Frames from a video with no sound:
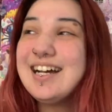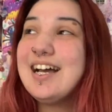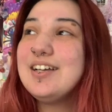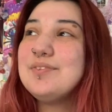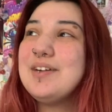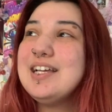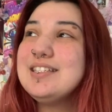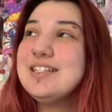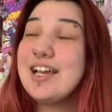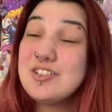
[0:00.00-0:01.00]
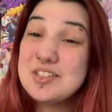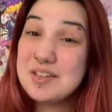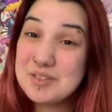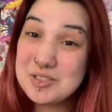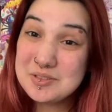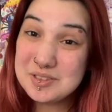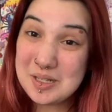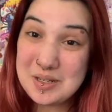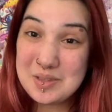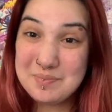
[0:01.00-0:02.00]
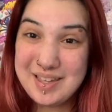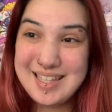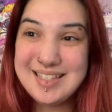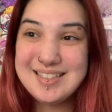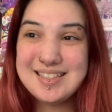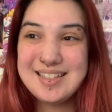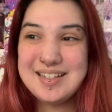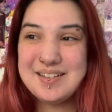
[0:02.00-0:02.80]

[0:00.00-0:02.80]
I did actually give them to a lot of the maids